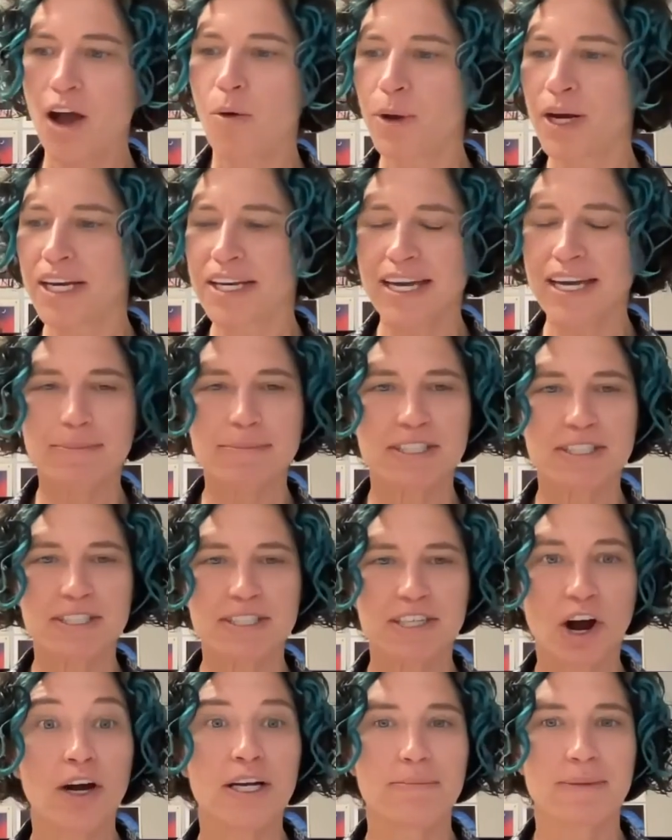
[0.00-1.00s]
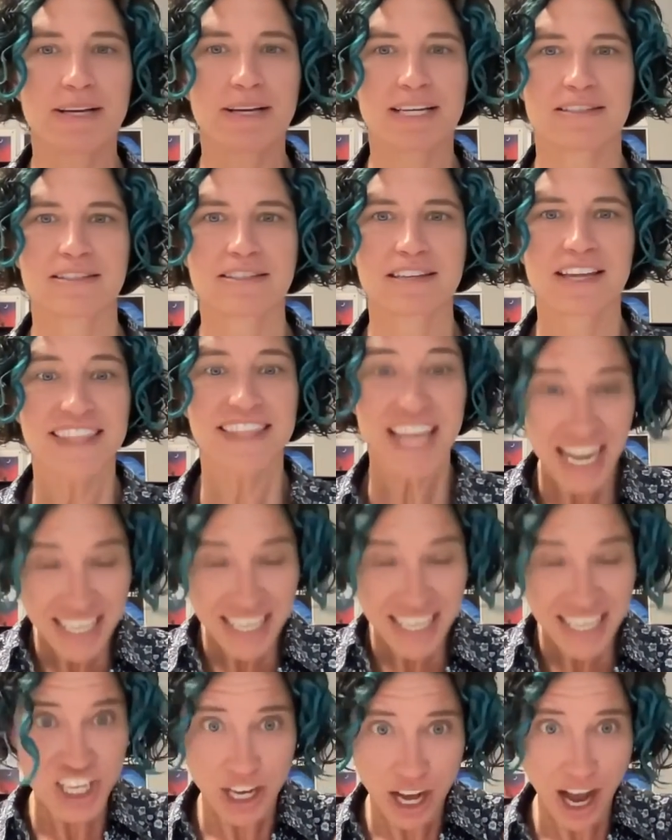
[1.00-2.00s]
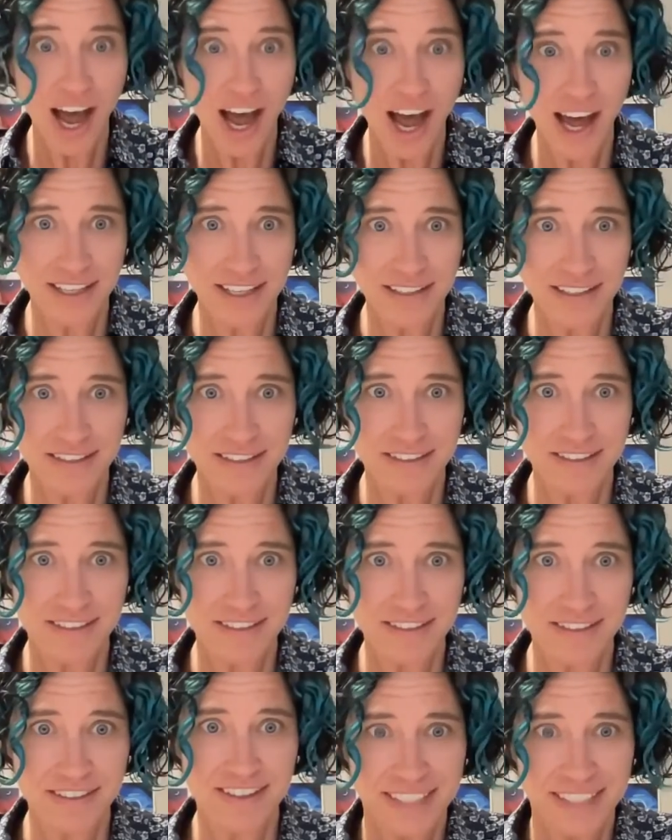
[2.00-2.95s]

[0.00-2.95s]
when it names it Artemis. That's a goddess.